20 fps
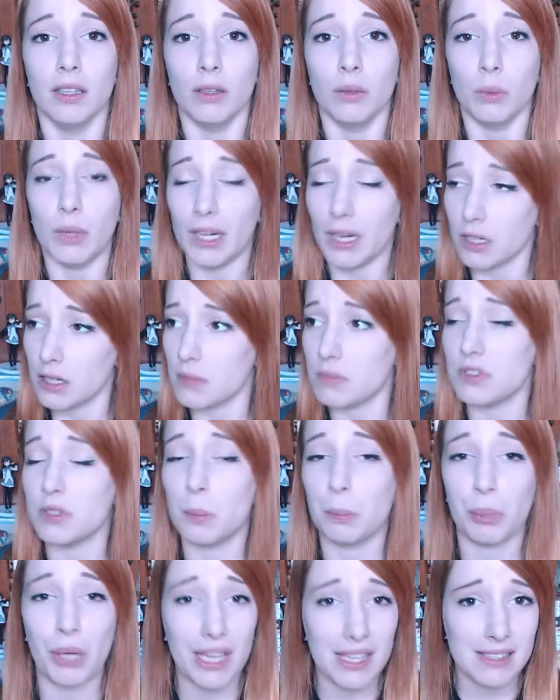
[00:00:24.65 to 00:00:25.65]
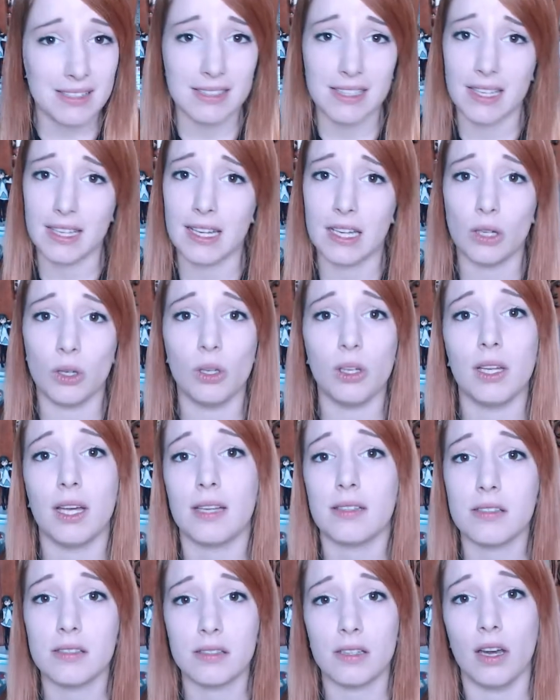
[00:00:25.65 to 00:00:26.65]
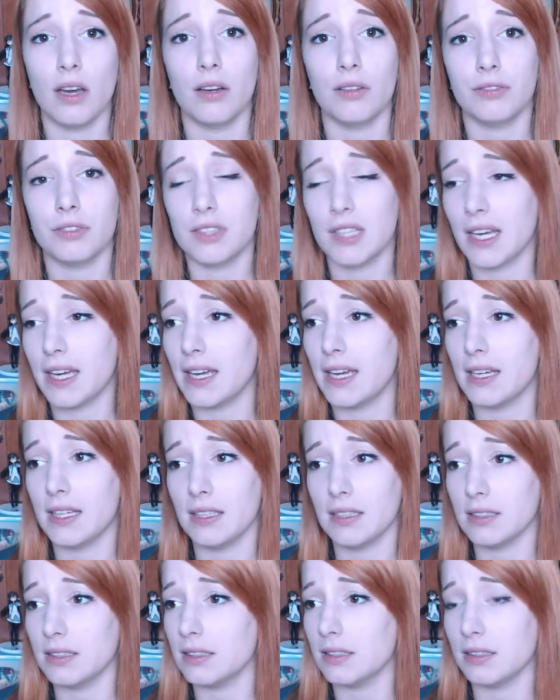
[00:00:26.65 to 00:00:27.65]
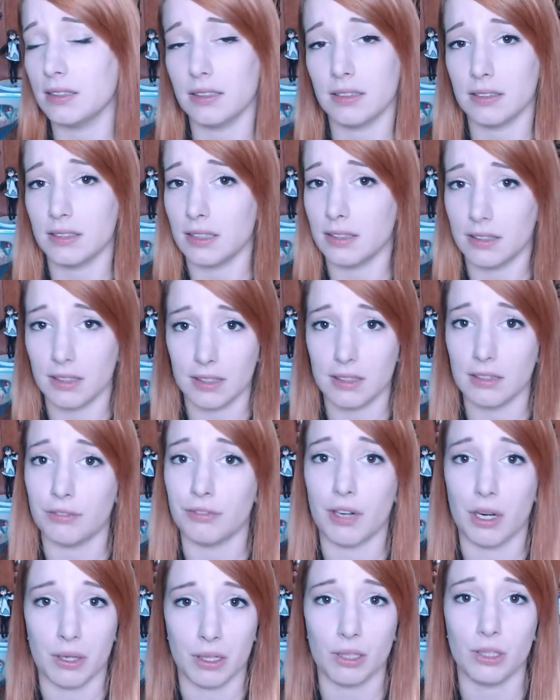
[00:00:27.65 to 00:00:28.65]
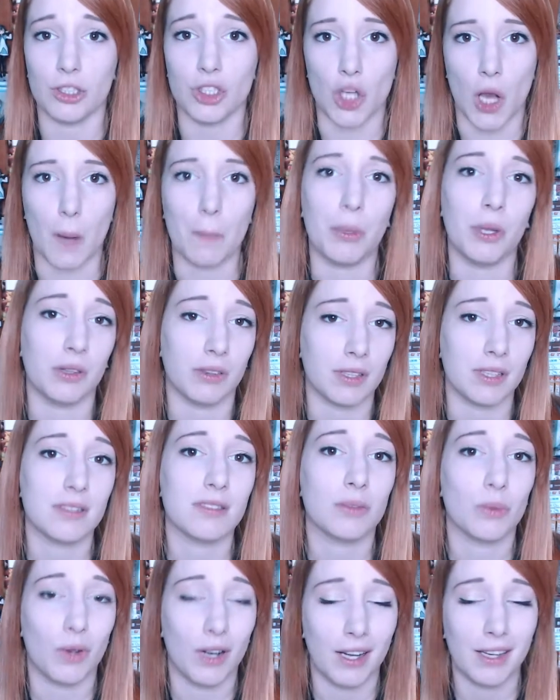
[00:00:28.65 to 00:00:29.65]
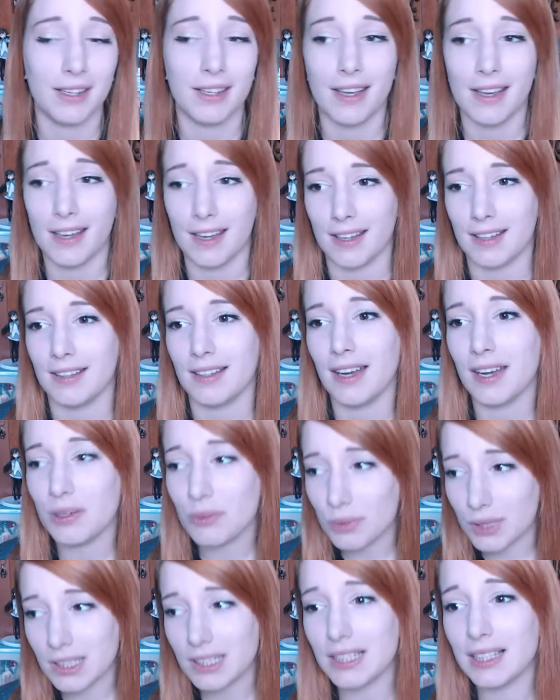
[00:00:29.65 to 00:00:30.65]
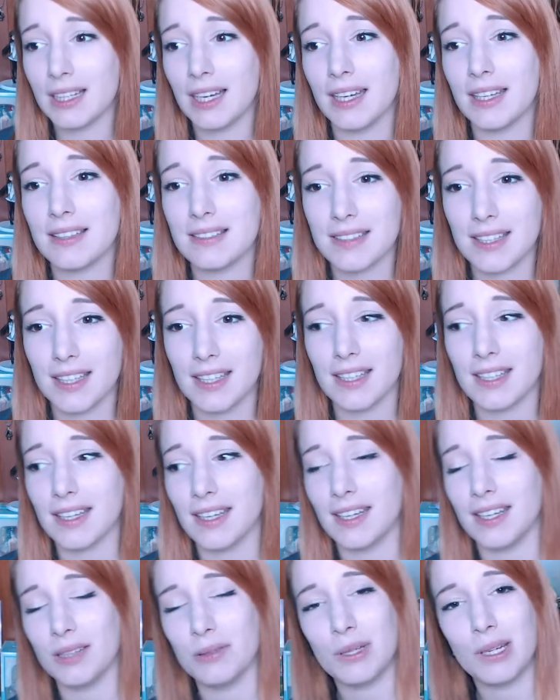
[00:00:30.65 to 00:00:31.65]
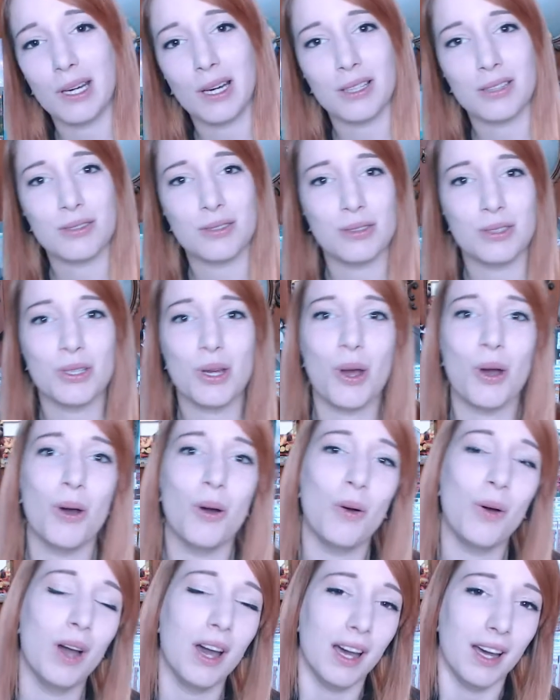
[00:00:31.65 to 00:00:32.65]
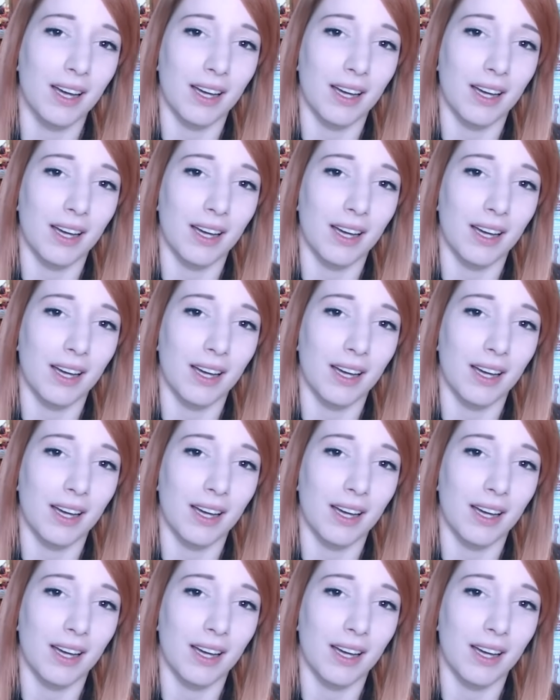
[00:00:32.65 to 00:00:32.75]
when it comes to pacing and all that stuff, they did a very good job on this one, and I really liked it, and we got to know